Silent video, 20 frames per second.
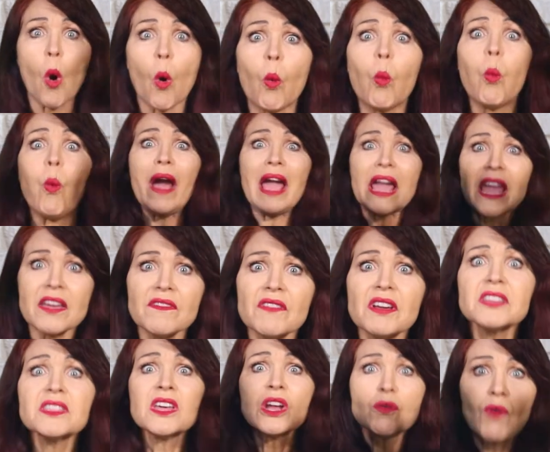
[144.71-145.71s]

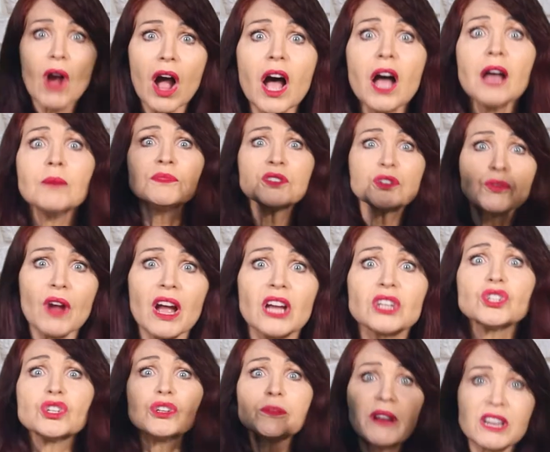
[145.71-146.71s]
waving their arms
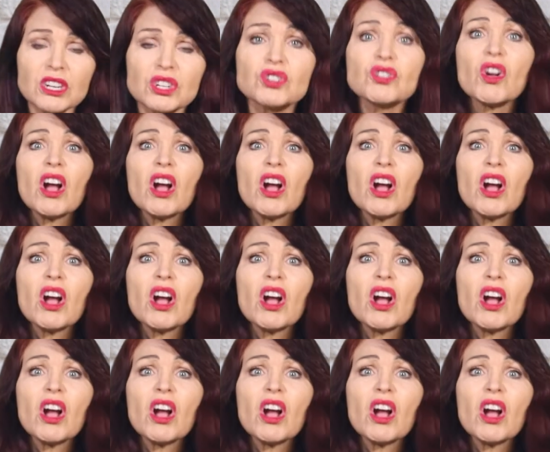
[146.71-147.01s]
around too much,